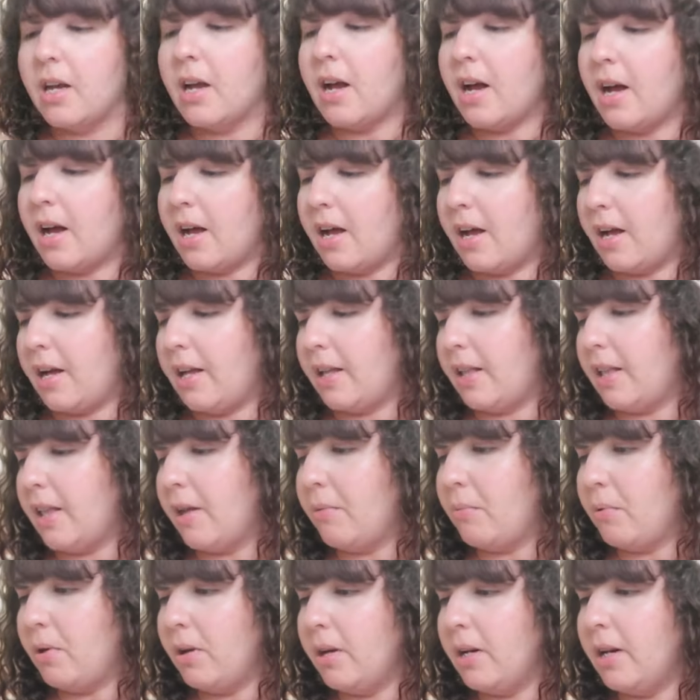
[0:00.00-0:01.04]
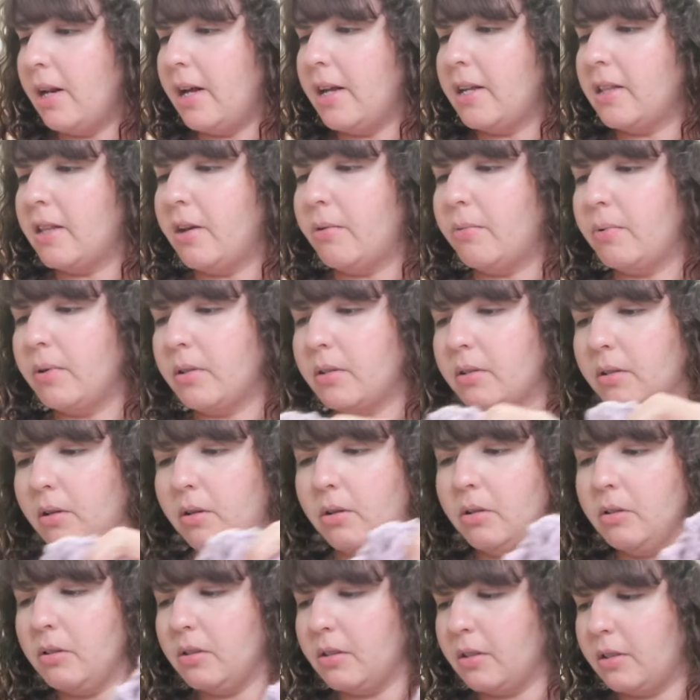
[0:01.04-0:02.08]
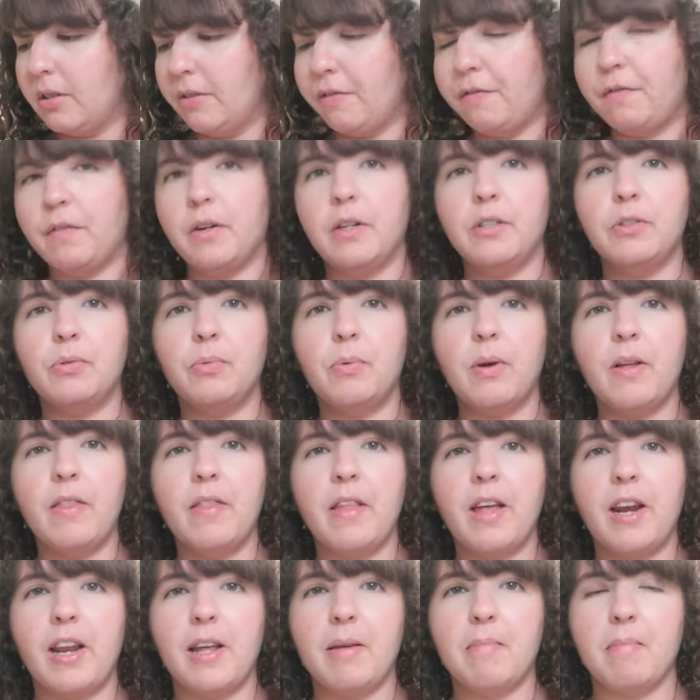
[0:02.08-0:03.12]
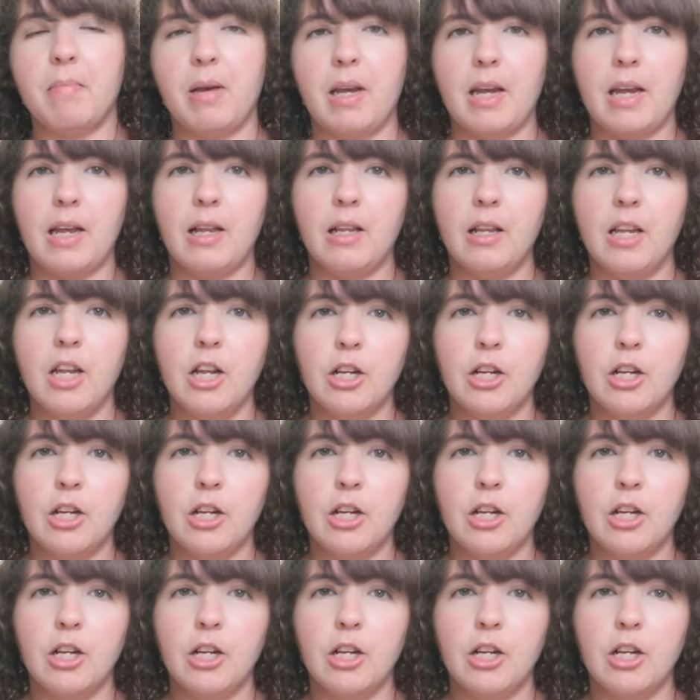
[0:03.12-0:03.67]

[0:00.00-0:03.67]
I really like the results. The first one that I made